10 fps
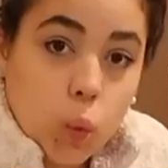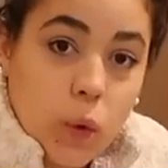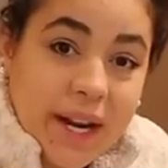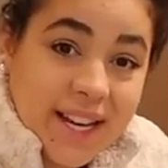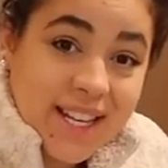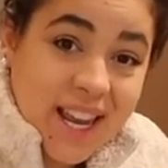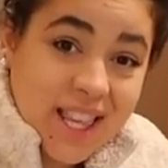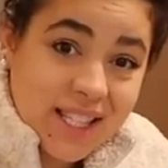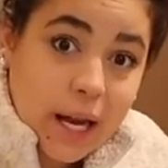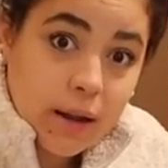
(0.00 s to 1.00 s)
When I take
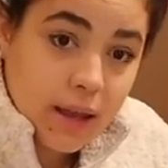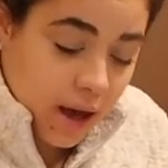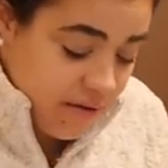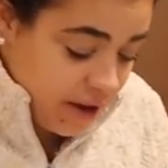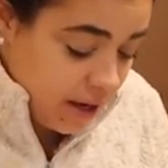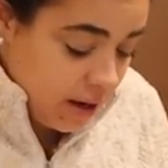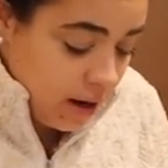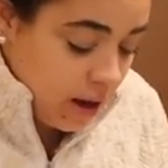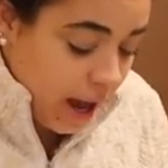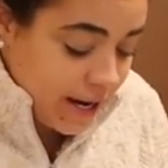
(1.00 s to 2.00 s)
this out of the oven,
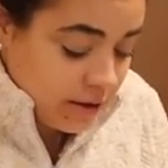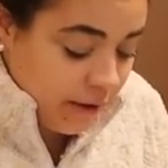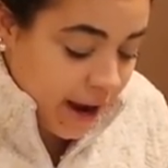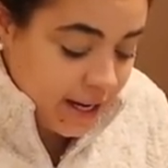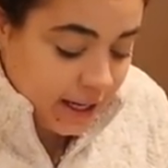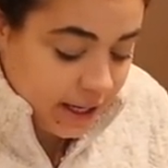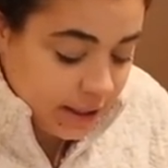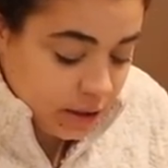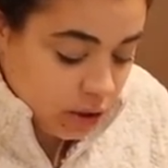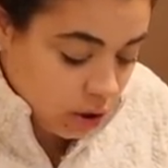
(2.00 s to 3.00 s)
I divide it
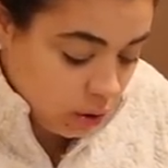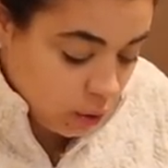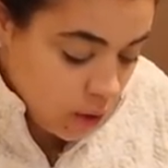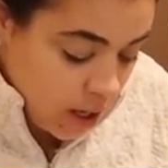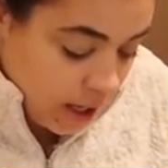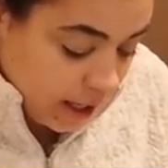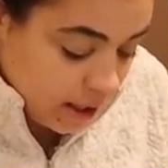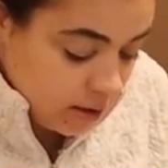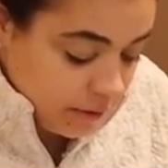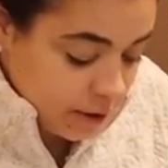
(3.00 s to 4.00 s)
into
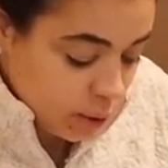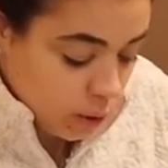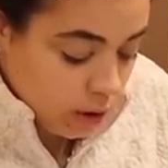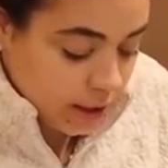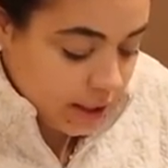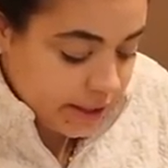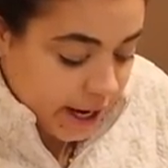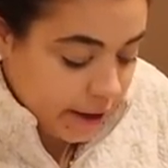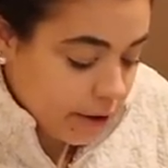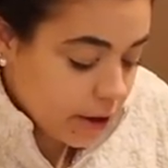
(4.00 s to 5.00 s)
individual
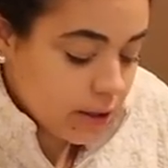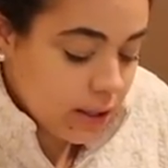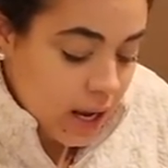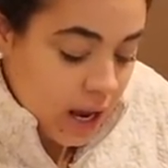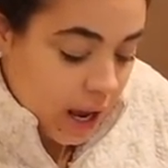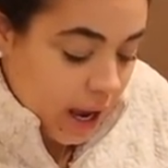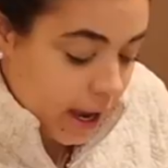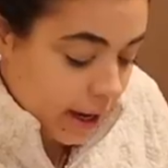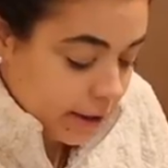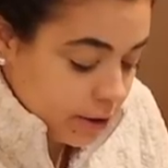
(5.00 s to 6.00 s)
containers
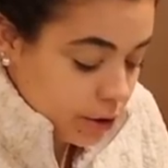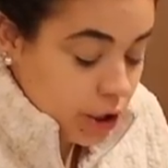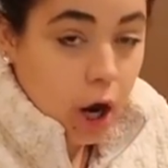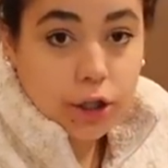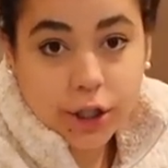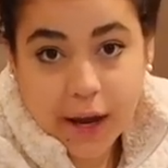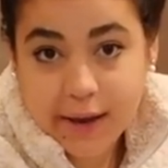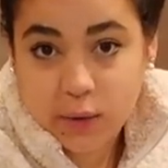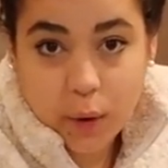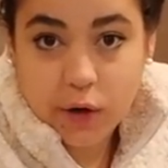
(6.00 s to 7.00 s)
and Josh
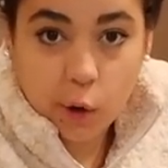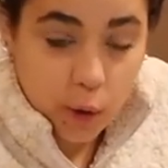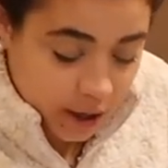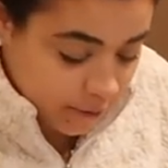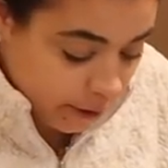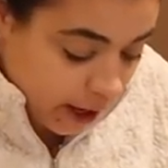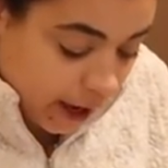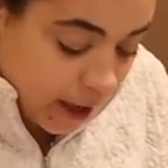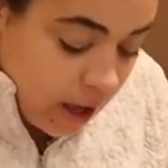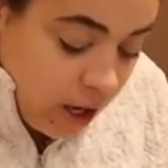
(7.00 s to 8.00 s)
takes one to work every
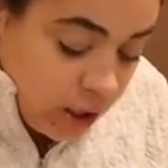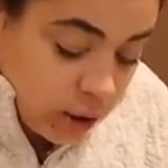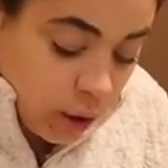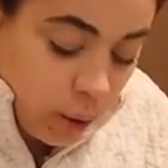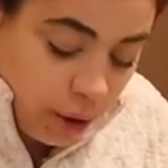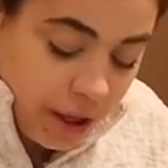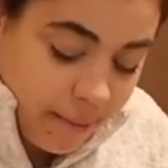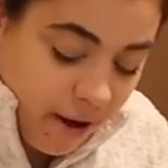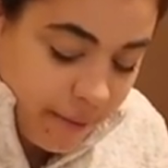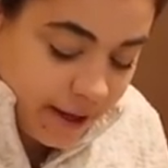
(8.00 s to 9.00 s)
day. So the cool thing
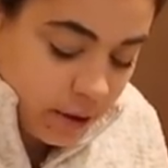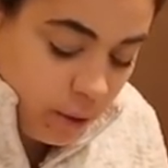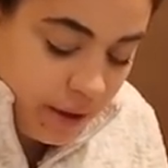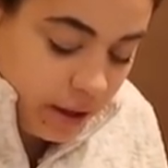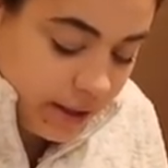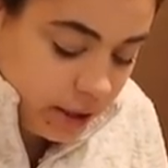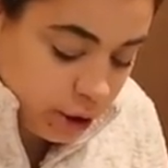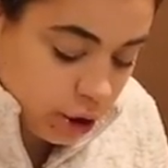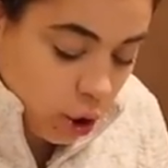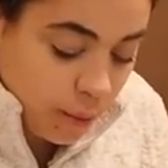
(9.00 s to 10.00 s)
about baked oatmeal is there's
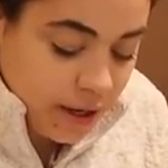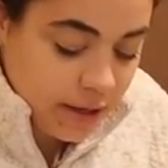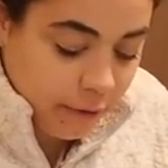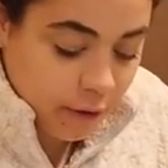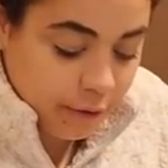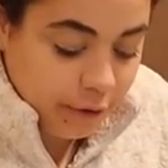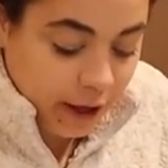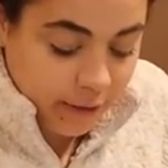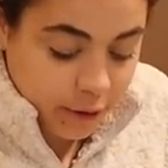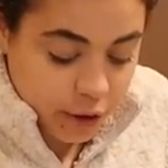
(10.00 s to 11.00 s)
so many different
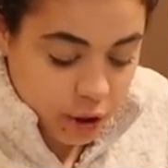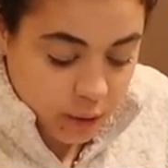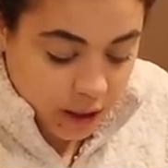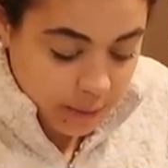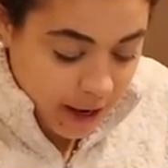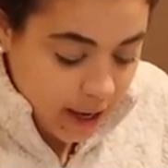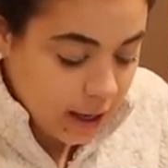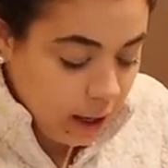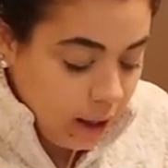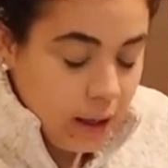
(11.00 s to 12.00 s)
flavors you can make